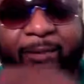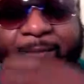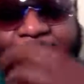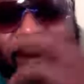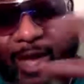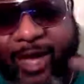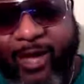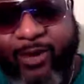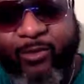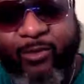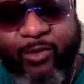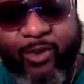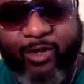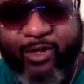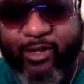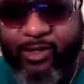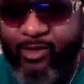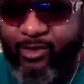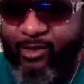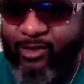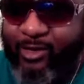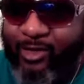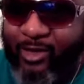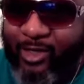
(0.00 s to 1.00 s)
my mind
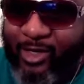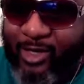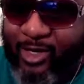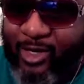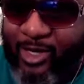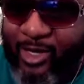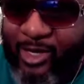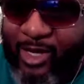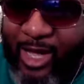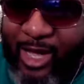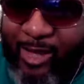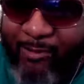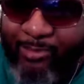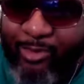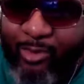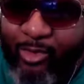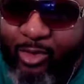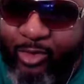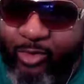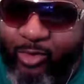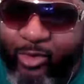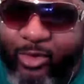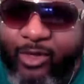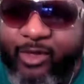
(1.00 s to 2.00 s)
working. I'm
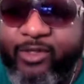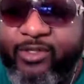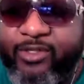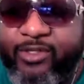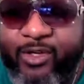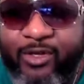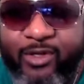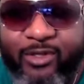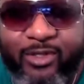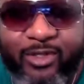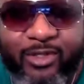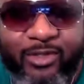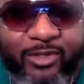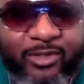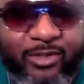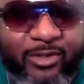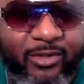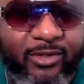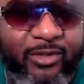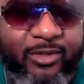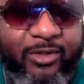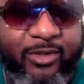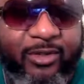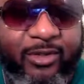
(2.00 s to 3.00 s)
doing word
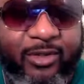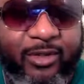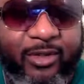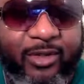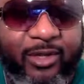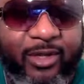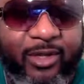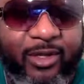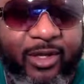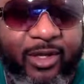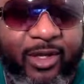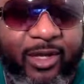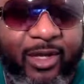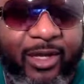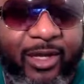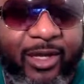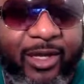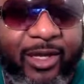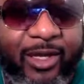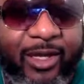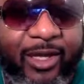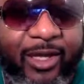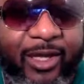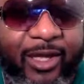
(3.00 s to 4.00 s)
searches.
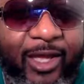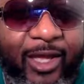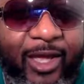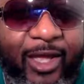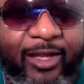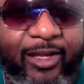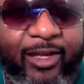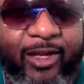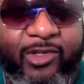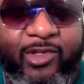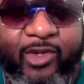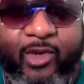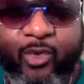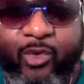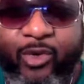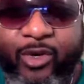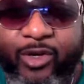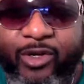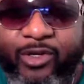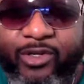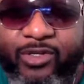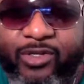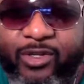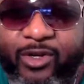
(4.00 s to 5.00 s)
And there's a
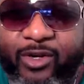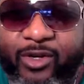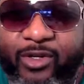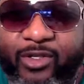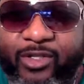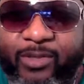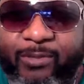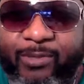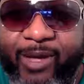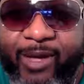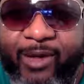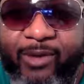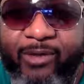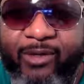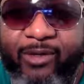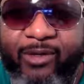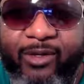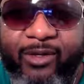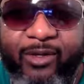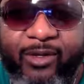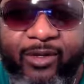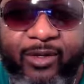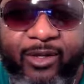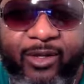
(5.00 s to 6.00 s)
word search about
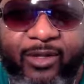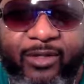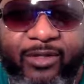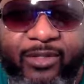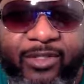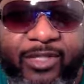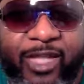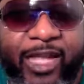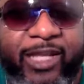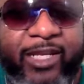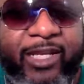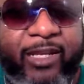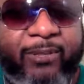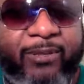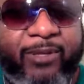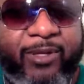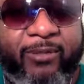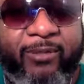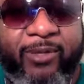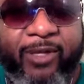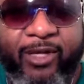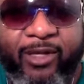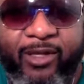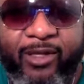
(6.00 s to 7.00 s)
stand-up
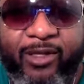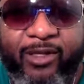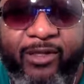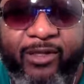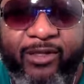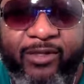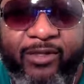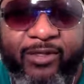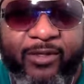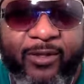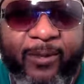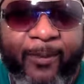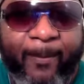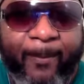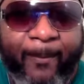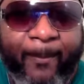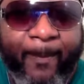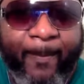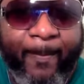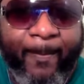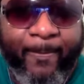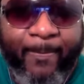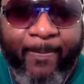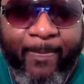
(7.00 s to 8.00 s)
comedians.
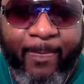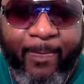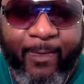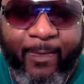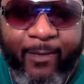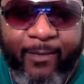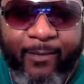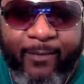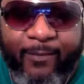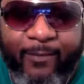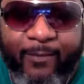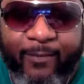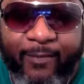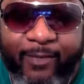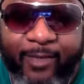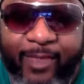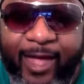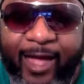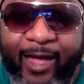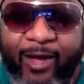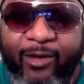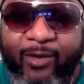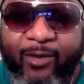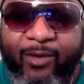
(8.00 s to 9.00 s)

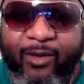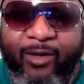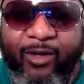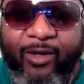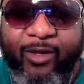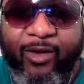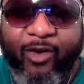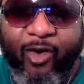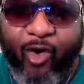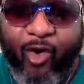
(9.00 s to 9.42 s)
Now,